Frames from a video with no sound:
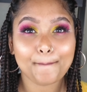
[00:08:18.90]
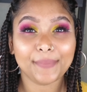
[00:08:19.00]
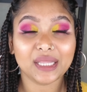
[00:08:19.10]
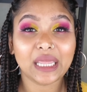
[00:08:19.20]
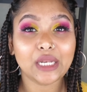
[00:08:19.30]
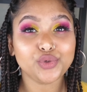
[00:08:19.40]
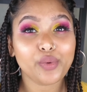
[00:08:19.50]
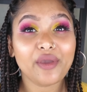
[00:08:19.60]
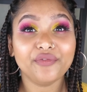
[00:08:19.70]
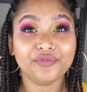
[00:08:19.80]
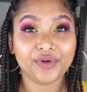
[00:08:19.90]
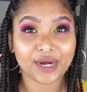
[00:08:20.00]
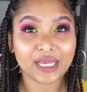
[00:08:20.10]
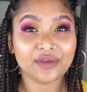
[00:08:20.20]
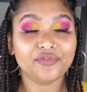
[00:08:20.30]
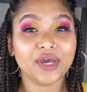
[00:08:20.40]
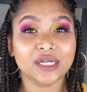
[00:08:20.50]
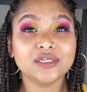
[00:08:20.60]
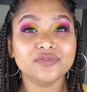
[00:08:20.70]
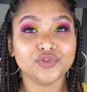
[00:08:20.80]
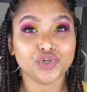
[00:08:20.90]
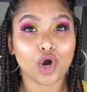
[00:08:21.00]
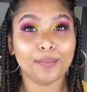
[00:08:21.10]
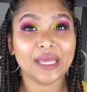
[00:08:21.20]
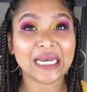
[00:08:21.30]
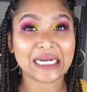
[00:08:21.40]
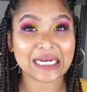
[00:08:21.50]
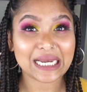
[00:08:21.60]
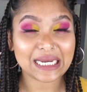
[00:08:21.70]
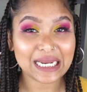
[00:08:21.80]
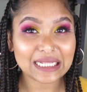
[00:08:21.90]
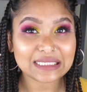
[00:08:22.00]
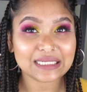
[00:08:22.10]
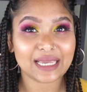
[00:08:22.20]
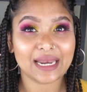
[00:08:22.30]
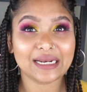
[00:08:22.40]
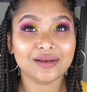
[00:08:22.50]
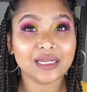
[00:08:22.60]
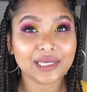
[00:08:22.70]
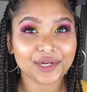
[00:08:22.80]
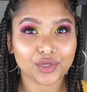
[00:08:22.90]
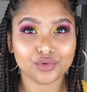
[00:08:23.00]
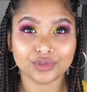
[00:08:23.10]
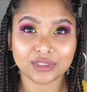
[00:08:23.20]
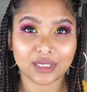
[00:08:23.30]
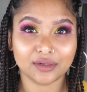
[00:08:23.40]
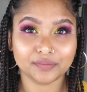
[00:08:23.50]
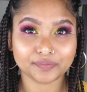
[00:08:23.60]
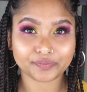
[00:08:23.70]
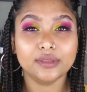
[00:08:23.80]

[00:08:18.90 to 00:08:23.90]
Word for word: but they do a very effective job in cleansing and cleaning your skin.